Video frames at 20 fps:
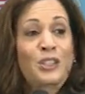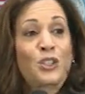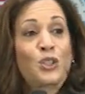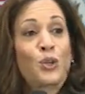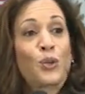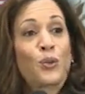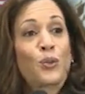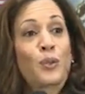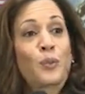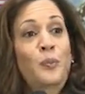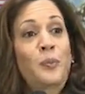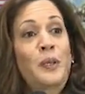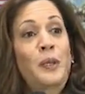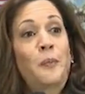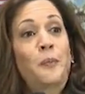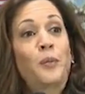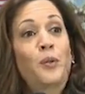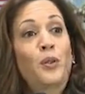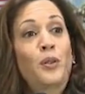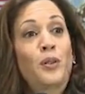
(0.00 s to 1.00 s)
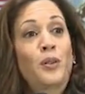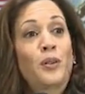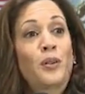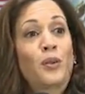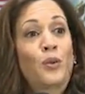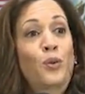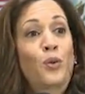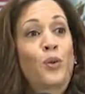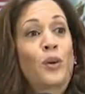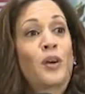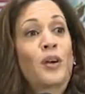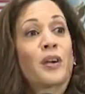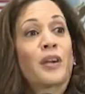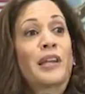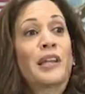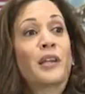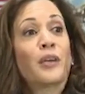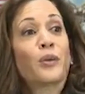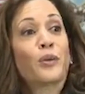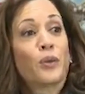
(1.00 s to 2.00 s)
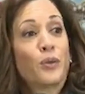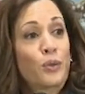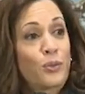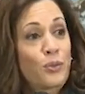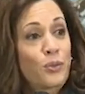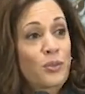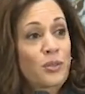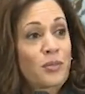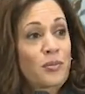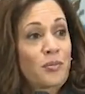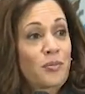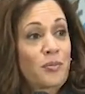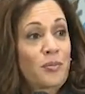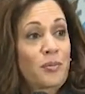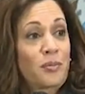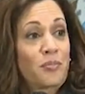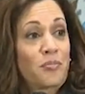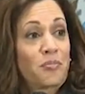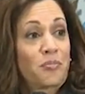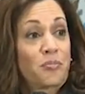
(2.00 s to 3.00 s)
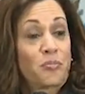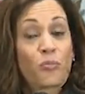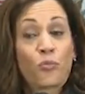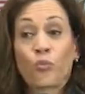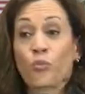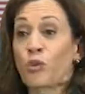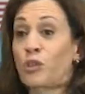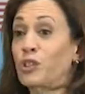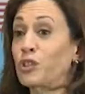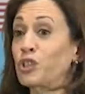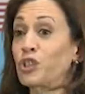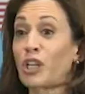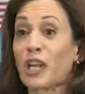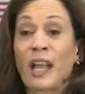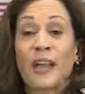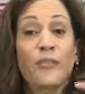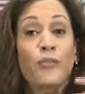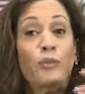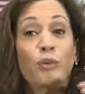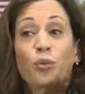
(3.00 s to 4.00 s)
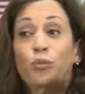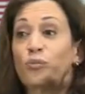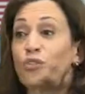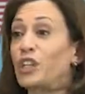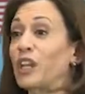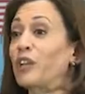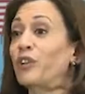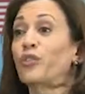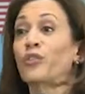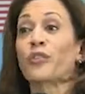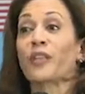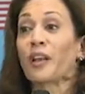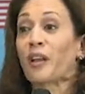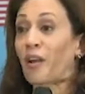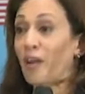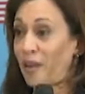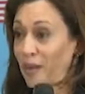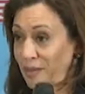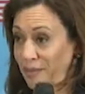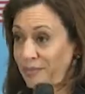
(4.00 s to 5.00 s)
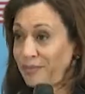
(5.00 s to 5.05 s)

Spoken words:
so the people who are our heroes, whichever gender they are,